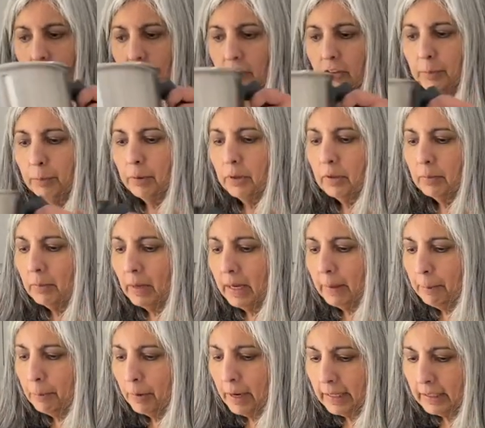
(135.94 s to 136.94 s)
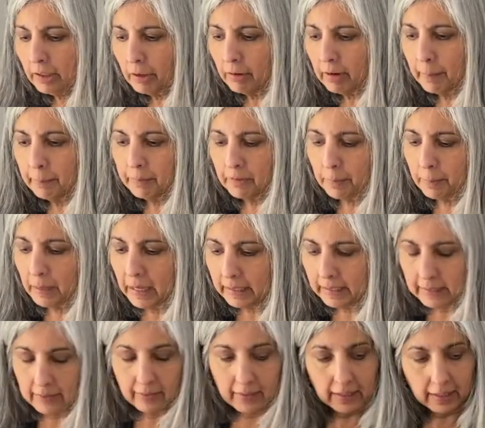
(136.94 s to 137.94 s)
going to put my breadcrumbs
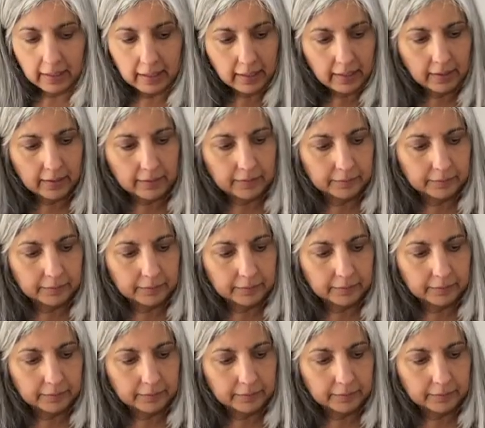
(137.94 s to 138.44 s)
back in there.